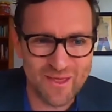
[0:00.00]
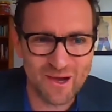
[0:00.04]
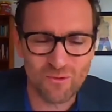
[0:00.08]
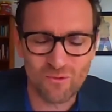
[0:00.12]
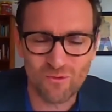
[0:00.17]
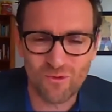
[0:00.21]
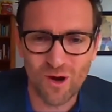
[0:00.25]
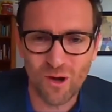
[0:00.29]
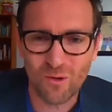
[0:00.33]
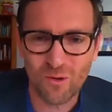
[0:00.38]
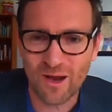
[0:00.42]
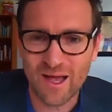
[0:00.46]
how
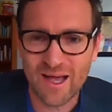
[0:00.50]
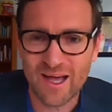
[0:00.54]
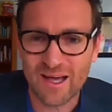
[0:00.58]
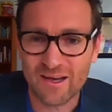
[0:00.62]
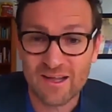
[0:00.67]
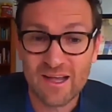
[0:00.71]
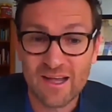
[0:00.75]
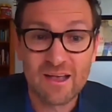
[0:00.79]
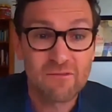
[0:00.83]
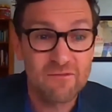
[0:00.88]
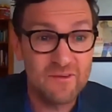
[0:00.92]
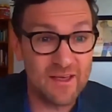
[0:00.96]
that will roll
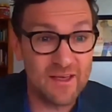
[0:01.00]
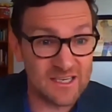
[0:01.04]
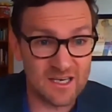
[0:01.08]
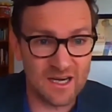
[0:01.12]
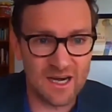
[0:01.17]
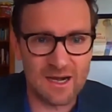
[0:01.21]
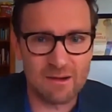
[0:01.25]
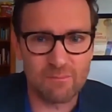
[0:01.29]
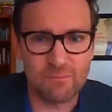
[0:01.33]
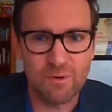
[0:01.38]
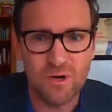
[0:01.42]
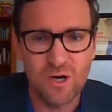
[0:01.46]
out.
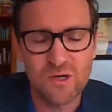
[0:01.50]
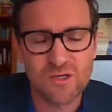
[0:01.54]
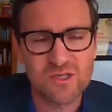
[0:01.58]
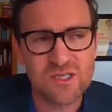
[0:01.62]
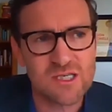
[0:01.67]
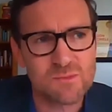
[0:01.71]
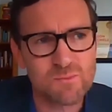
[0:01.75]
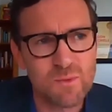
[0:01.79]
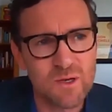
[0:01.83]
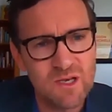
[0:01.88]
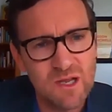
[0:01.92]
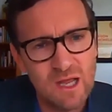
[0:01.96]
Fascinating
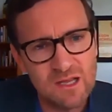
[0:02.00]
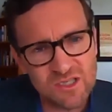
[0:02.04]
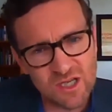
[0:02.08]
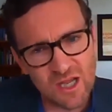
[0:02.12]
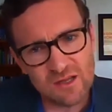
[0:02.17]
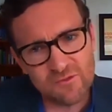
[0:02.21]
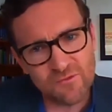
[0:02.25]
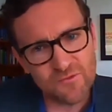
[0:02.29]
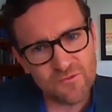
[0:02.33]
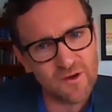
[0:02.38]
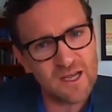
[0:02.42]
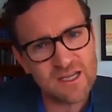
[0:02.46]
process. But
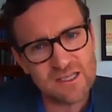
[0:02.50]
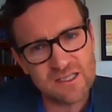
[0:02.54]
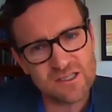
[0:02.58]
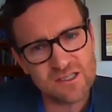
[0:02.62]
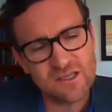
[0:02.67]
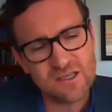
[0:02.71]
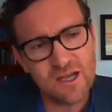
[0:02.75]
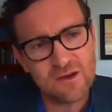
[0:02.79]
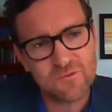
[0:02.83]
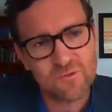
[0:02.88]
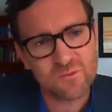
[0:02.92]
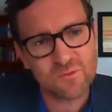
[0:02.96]

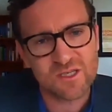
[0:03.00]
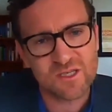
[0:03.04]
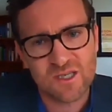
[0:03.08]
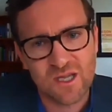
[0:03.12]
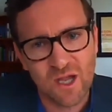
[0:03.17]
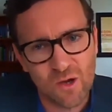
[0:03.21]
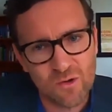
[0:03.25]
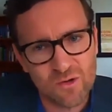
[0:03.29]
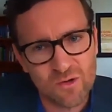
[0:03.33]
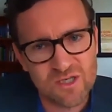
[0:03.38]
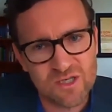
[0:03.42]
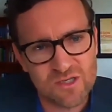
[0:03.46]
aside from
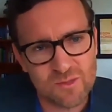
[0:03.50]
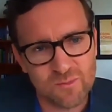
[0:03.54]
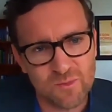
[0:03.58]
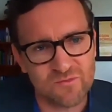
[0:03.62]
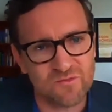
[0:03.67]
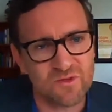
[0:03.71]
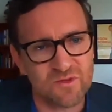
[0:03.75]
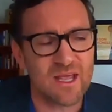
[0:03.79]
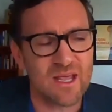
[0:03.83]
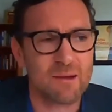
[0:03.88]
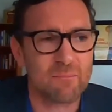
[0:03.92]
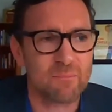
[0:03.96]
just the
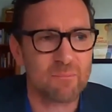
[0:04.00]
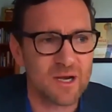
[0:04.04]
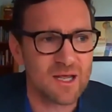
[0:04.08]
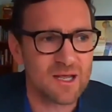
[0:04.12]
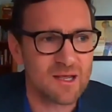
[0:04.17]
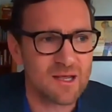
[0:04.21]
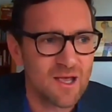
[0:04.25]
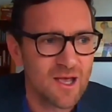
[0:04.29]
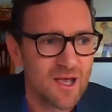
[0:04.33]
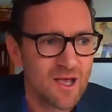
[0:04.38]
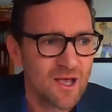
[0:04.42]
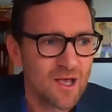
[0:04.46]
ownership of the
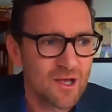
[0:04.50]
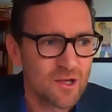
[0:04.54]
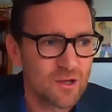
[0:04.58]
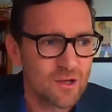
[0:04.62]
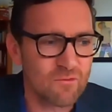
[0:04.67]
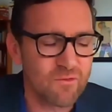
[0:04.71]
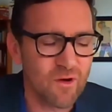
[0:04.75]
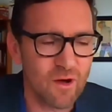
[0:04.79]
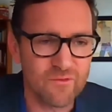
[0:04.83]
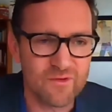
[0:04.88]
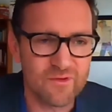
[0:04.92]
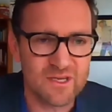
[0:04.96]
company,
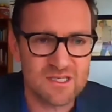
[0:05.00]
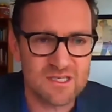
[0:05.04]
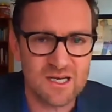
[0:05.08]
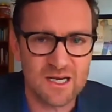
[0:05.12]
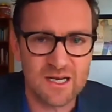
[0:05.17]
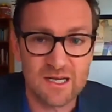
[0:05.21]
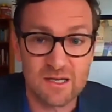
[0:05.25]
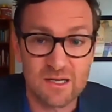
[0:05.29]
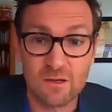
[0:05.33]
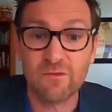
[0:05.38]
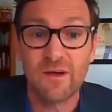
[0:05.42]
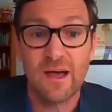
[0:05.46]
you've
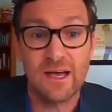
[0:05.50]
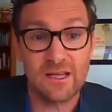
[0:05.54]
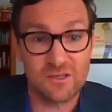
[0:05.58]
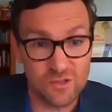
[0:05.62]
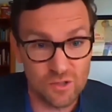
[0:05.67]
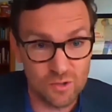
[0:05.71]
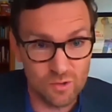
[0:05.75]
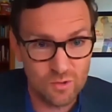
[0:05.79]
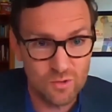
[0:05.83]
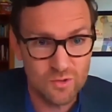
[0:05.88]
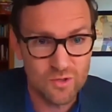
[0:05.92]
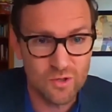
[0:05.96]

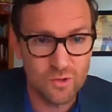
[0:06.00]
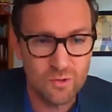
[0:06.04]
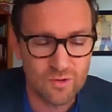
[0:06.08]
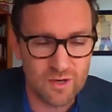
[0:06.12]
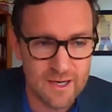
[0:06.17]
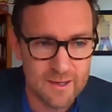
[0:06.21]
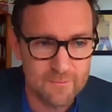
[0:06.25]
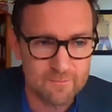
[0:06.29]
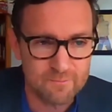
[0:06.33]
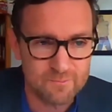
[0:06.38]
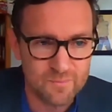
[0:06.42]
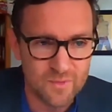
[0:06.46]
asked
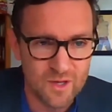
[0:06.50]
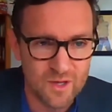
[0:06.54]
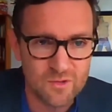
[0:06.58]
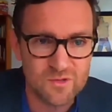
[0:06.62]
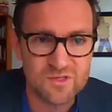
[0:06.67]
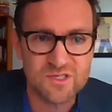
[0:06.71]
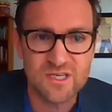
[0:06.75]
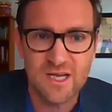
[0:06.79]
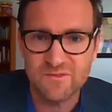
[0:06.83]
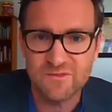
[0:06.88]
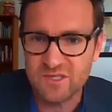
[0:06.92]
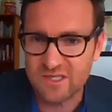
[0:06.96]
your
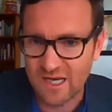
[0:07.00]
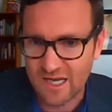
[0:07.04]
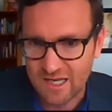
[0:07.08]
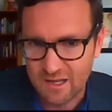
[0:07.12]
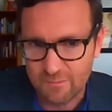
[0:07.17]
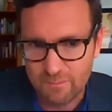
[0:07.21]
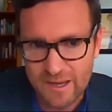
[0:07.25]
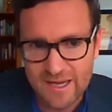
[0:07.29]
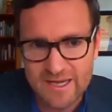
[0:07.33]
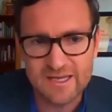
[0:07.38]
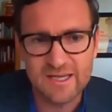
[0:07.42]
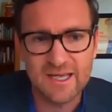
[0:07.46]
staff to
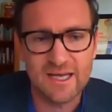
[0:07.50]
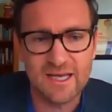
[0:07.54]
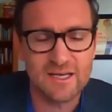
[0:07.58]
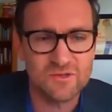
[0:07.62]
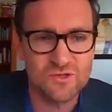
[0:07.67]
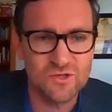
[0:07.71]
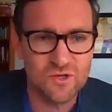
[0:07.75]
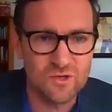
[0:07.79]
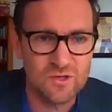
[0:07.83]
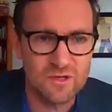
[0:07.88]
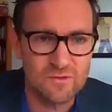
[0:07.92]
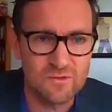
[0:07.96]
take a pay
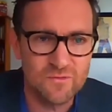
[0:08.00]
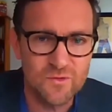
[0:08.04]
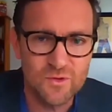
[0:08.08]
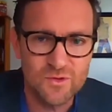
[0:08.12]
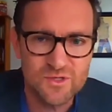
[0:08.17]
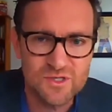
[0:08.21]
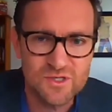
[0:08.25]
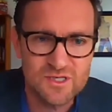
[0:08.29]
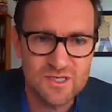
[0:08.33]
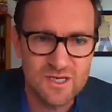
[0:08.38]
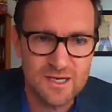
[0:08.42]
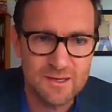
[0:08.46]
cut during the
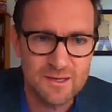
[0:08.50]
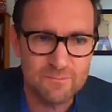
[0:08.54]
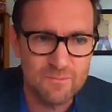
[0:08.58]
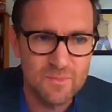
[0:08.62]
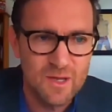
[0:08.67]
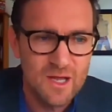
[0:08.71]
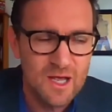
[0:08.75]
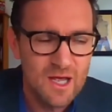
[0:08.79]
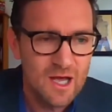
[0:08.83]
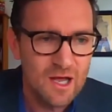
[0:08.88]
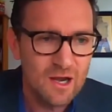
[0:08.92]
first